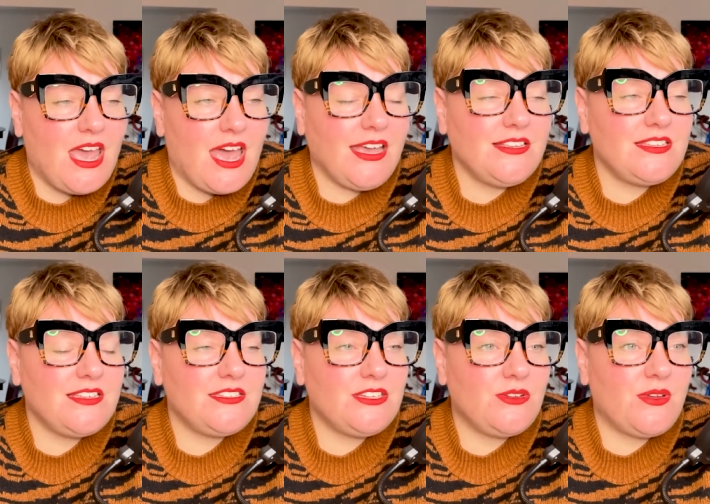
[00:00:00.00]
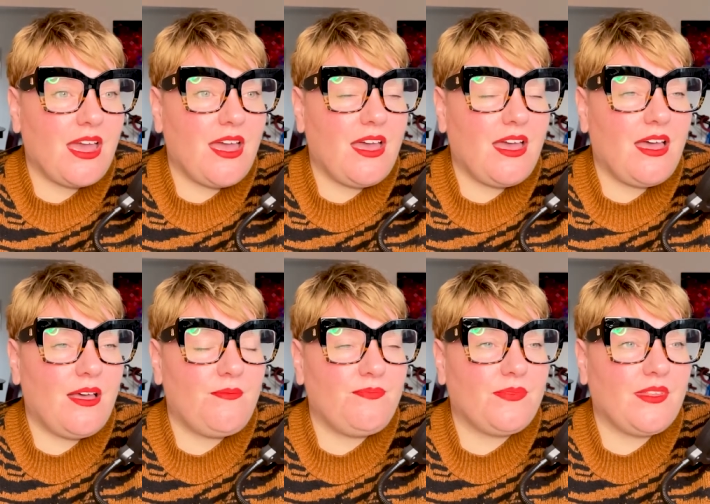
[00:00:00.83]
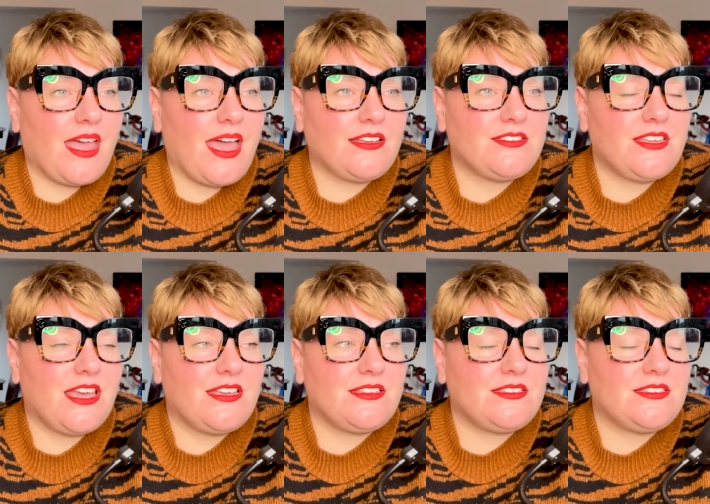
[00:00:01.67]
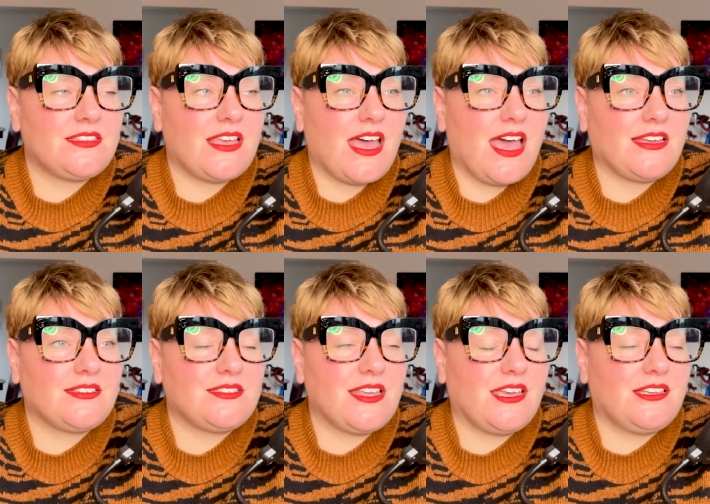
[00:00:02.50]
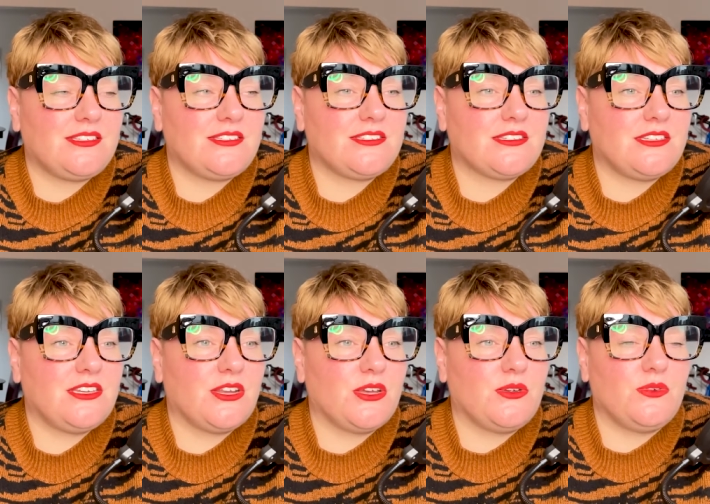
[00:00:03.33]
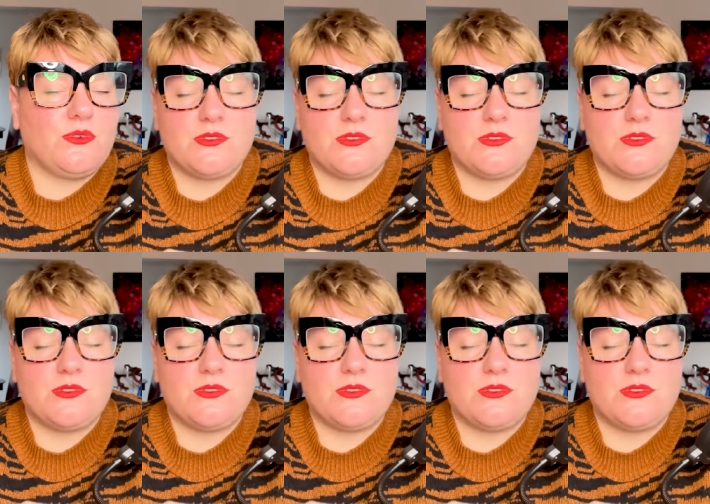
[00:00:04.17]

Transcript: access you know uh, um, access access you know